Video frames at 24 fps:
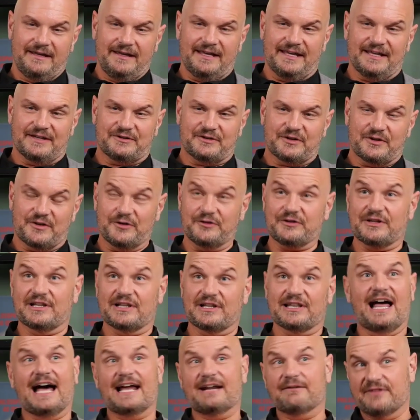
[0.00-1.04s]
It's there's a
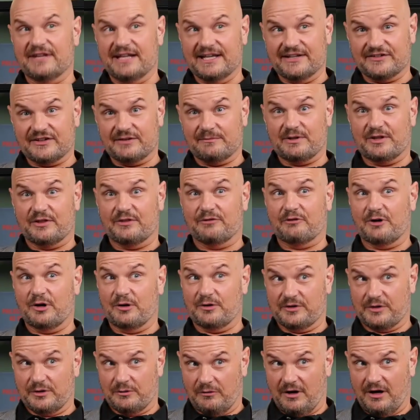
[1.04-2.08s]
lot of things that have been
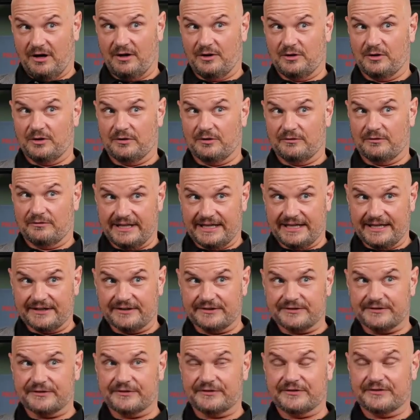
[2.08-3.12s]
thrown at the wall over the
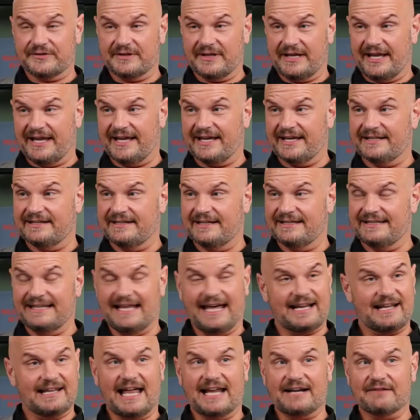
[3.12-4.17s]
years, and
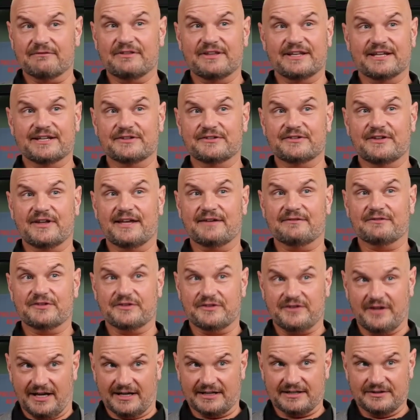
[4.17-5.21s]
not a lot of things have
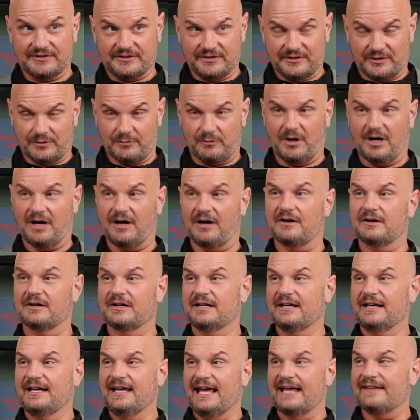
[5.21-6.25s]
stuck to the wall,
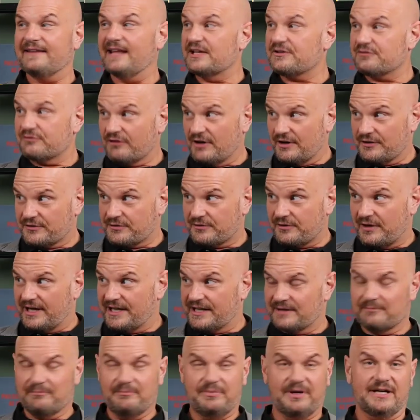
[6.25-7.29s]
and that's
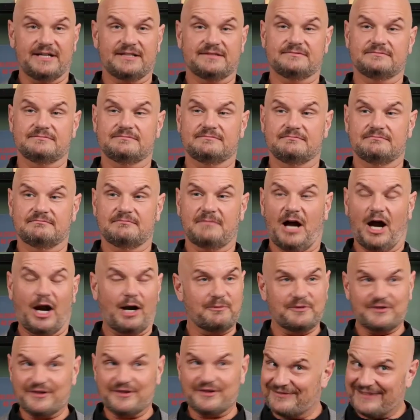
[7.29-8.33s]
frustrating. But
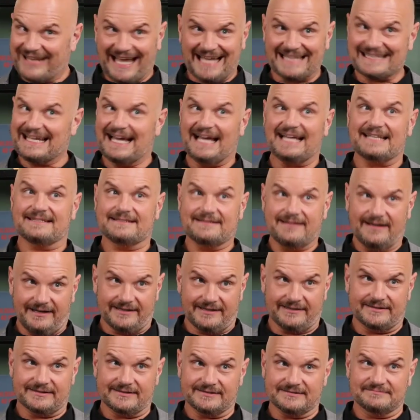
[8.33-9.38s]
arms have not gotten
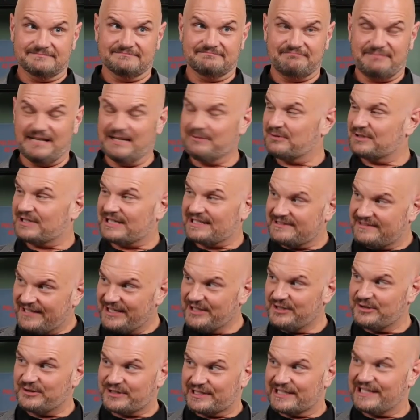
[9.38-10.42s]
tired. People
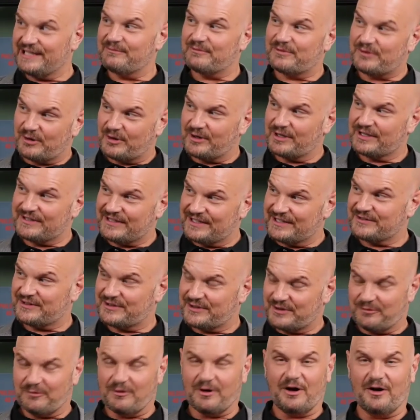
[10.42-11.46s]
continue to keep throwing things
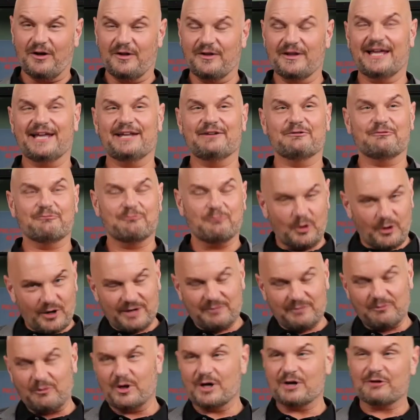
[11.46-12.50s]
at the wall at
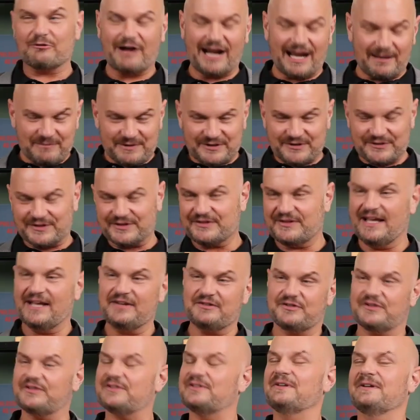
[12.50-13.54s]
more and more rapid
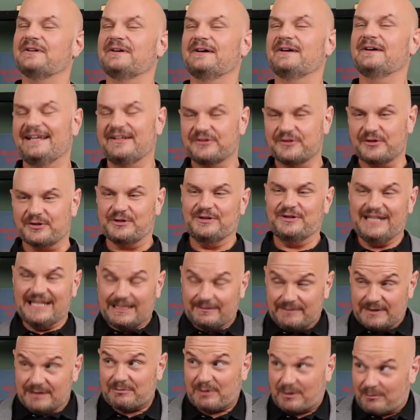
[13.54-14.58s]
succession. So you
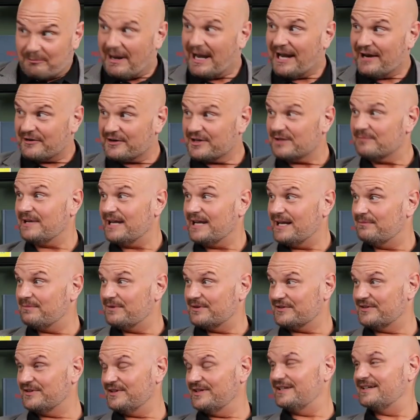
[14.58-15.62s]
need to be prepared to be
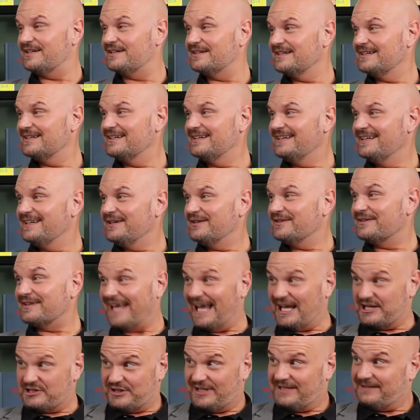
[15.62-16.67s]
able to yeah.
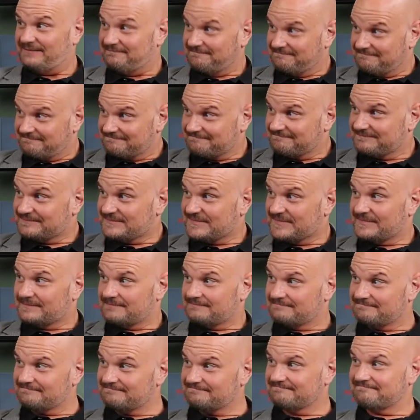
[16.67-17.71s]
catch it. We're building
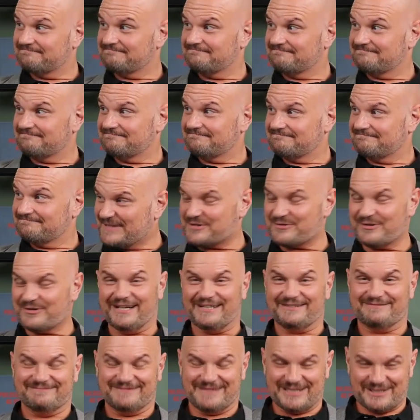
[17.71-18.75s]
those muscles. That's
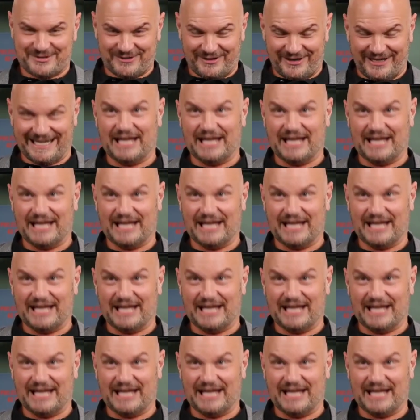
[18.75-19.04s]
right. That's right.